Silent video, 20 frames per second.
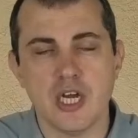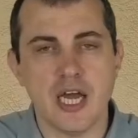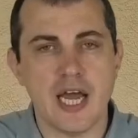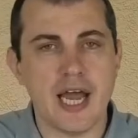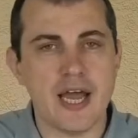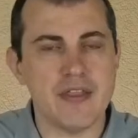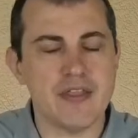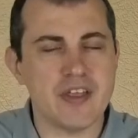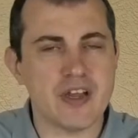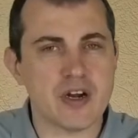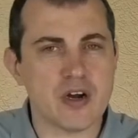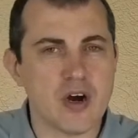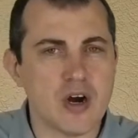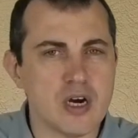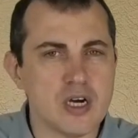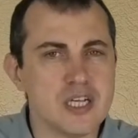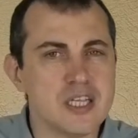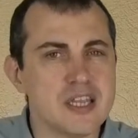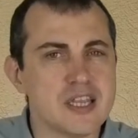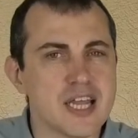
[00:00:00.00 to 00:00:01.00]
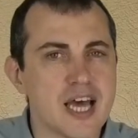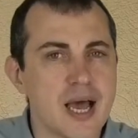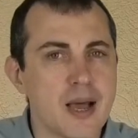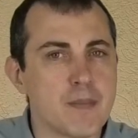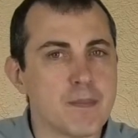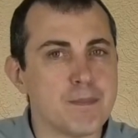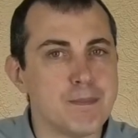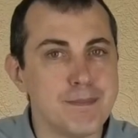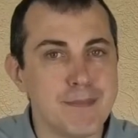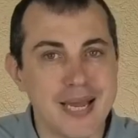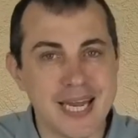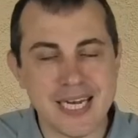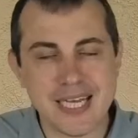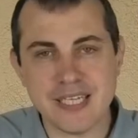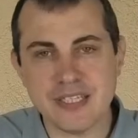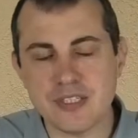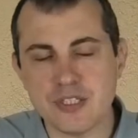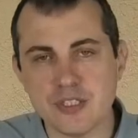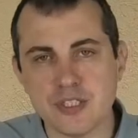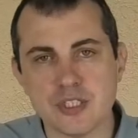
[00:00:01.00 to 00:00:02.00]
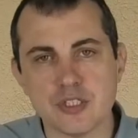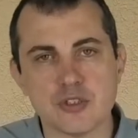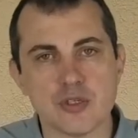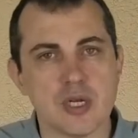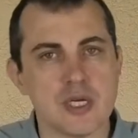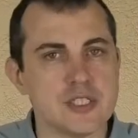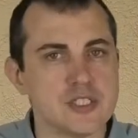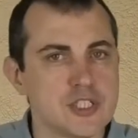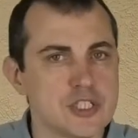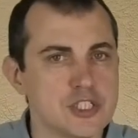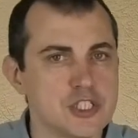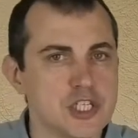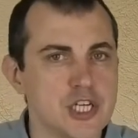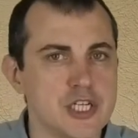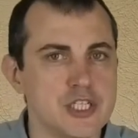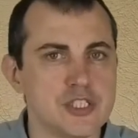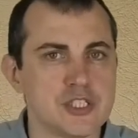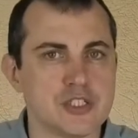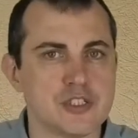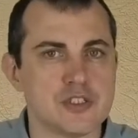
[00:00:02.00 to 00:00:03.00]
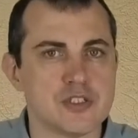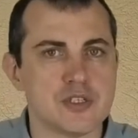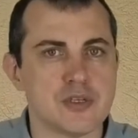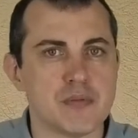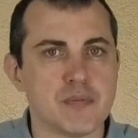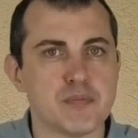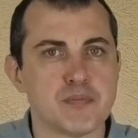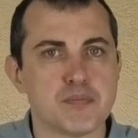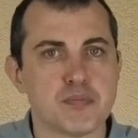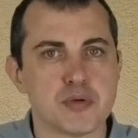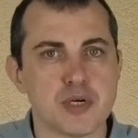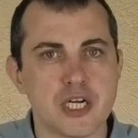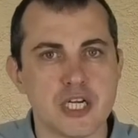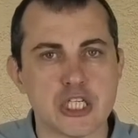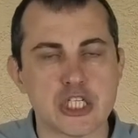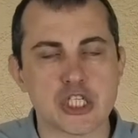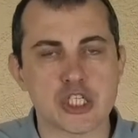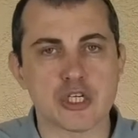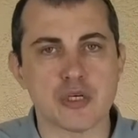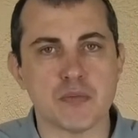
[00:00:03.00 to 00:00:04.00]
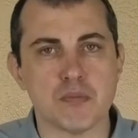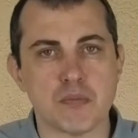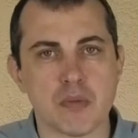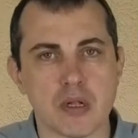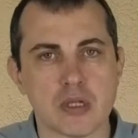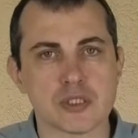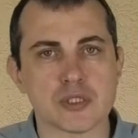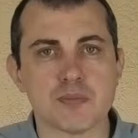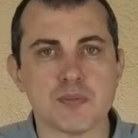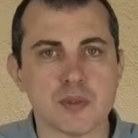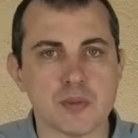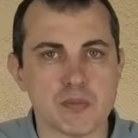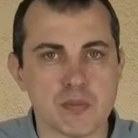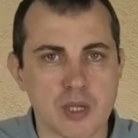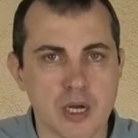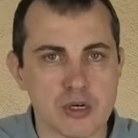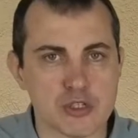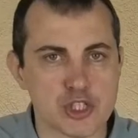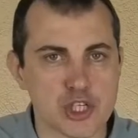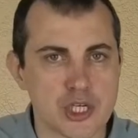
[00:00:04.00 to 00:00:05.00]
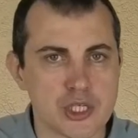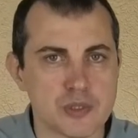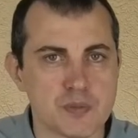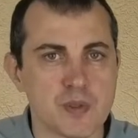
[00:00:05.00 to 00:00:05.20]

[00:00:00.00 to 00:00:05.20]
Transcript: and there aren't that many decentralized exchanges that bridge multiple blockchains.